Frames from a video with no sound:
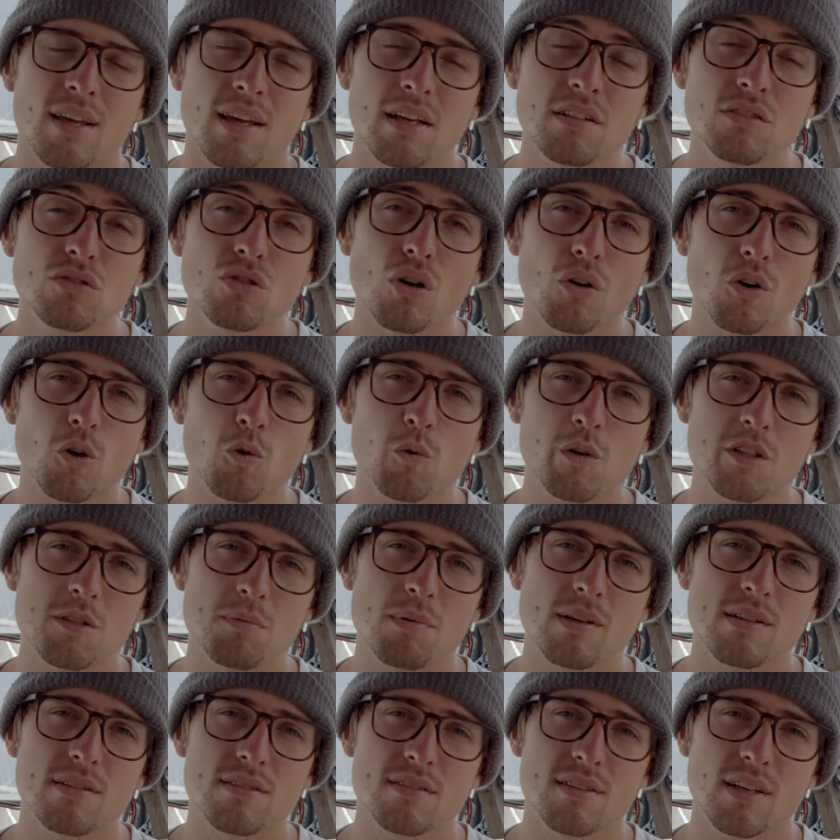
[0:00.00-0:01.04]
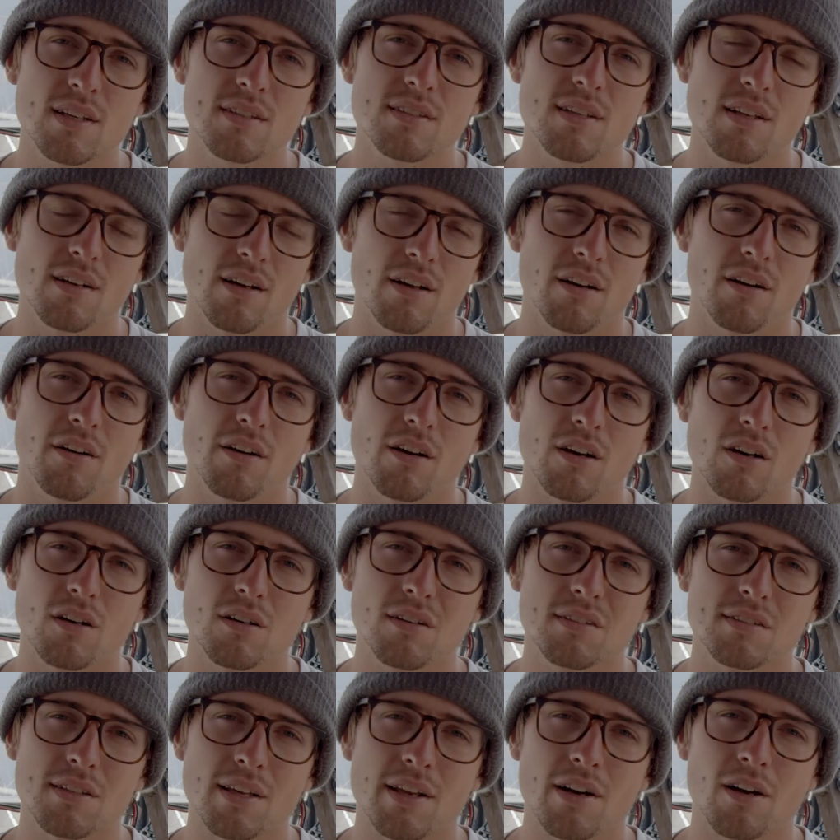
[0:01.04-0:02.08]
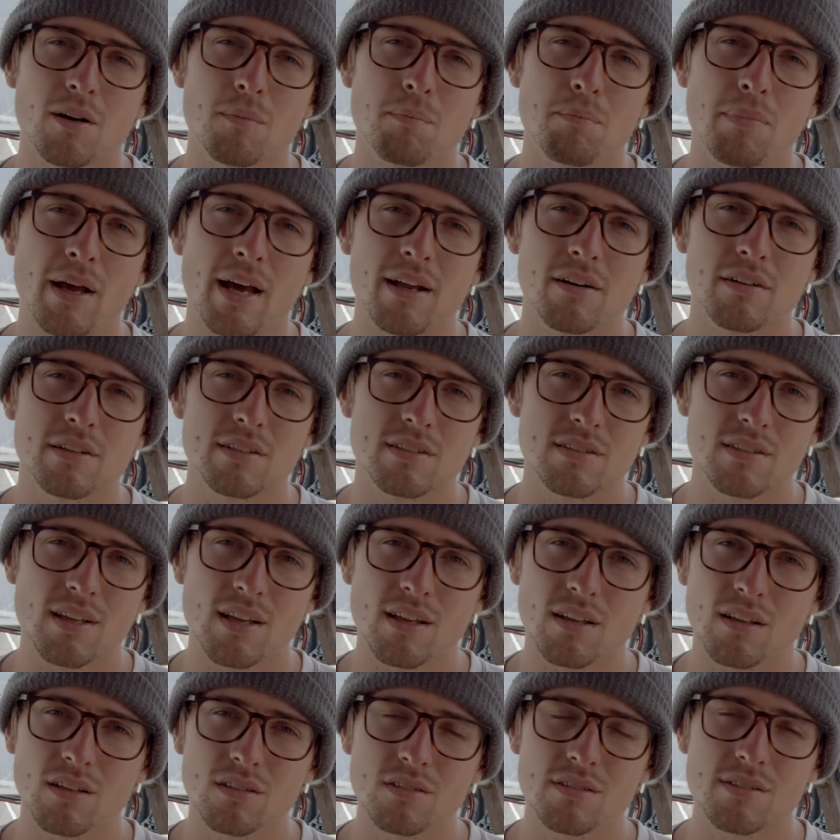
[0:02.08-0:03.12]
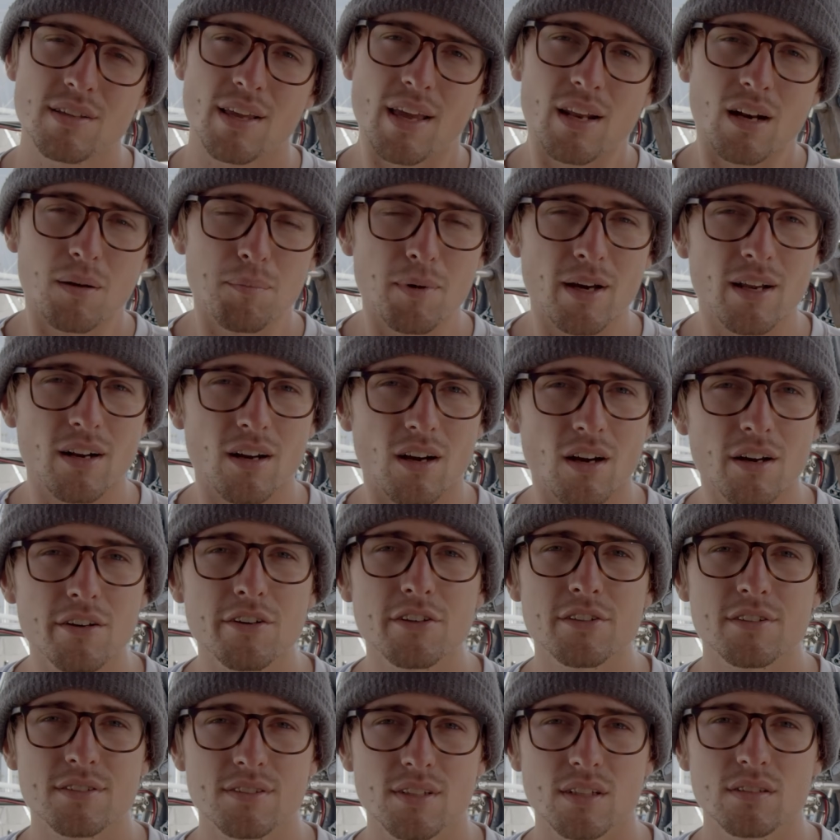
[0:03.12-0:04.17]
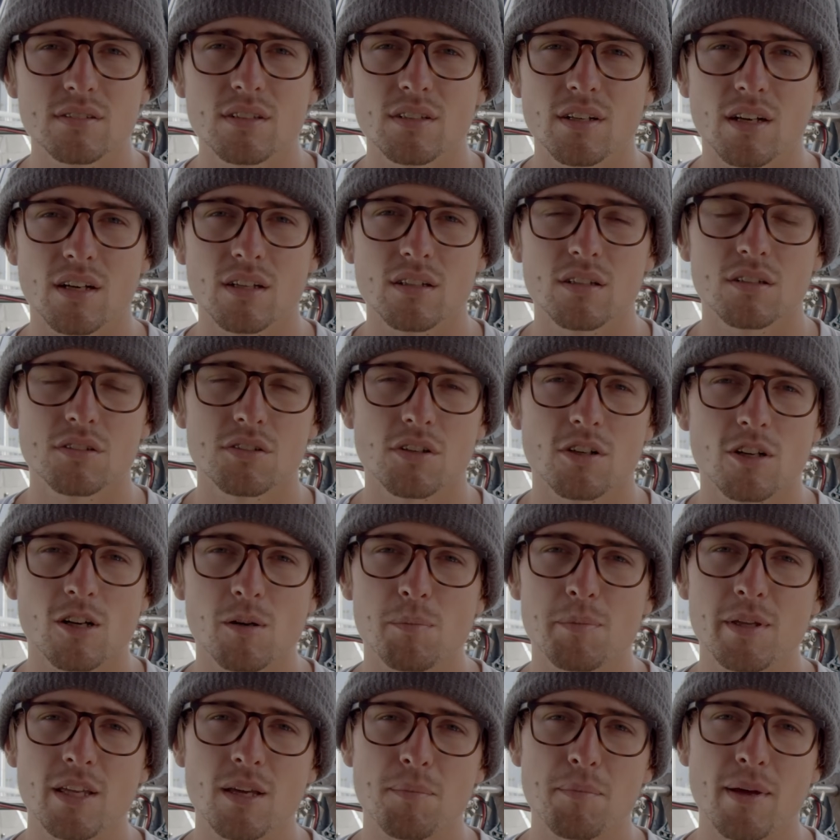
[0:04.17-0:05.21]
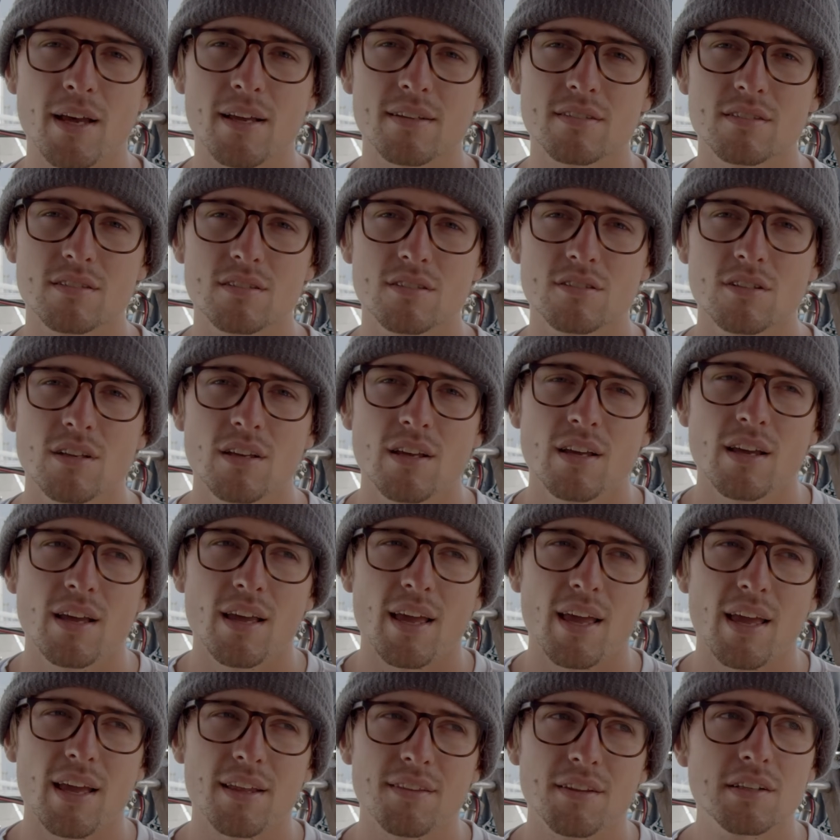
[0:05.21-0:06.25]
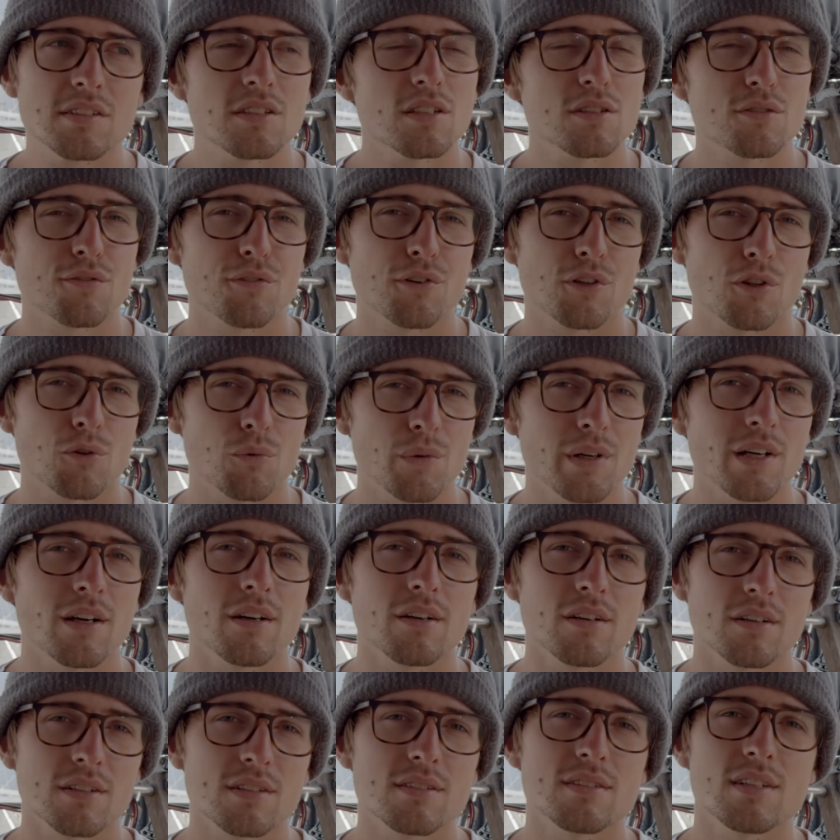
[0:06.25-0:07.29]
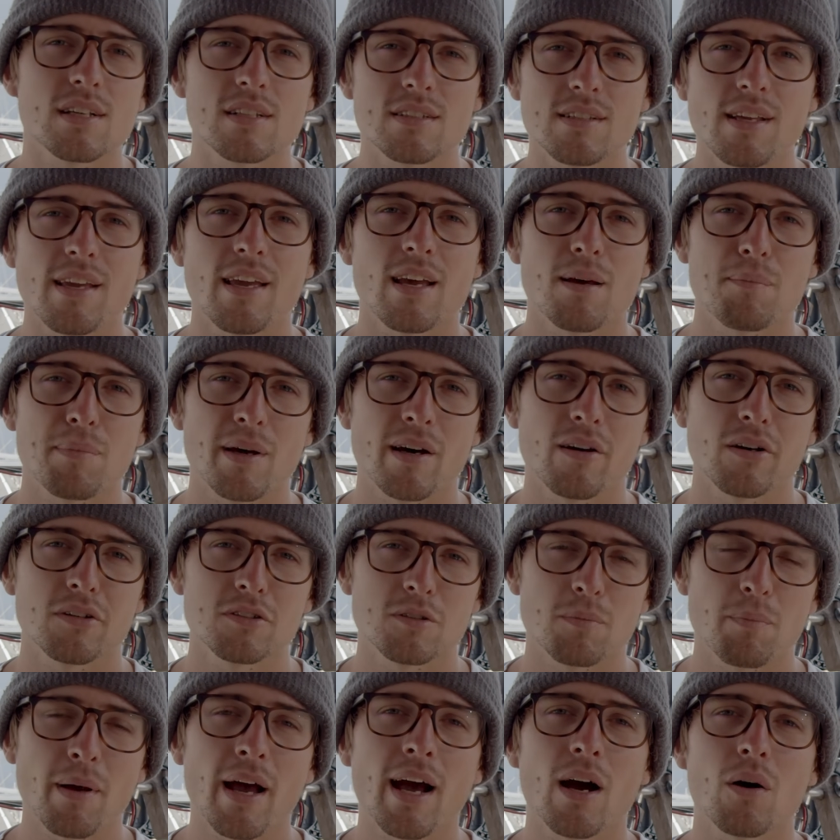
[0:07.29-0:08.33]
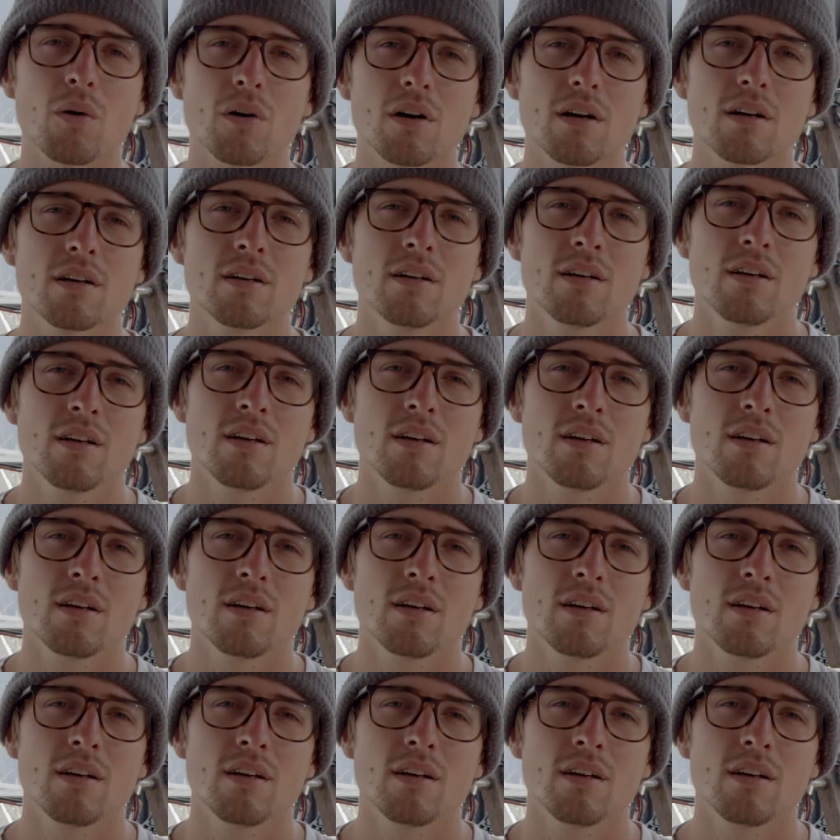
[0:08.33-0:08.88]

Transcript: In total, we spent $1,600 on our battery cells and about $160 on our BMS. And this is for 360 amp hours of power.